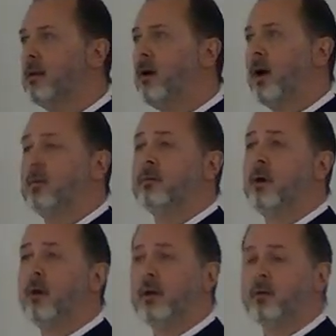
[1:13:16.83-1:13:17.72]
I don't
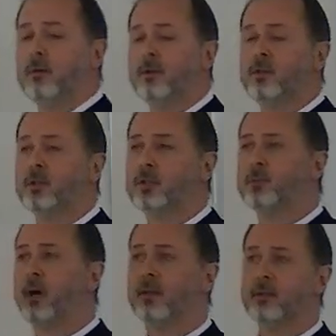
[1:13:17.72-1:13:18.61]
know. I don't know what the
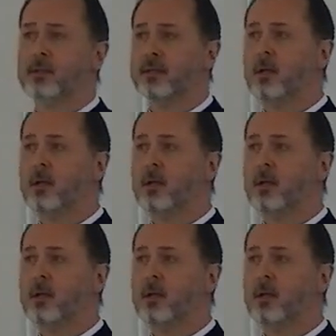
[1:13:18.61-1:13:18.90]
Jewish practice is.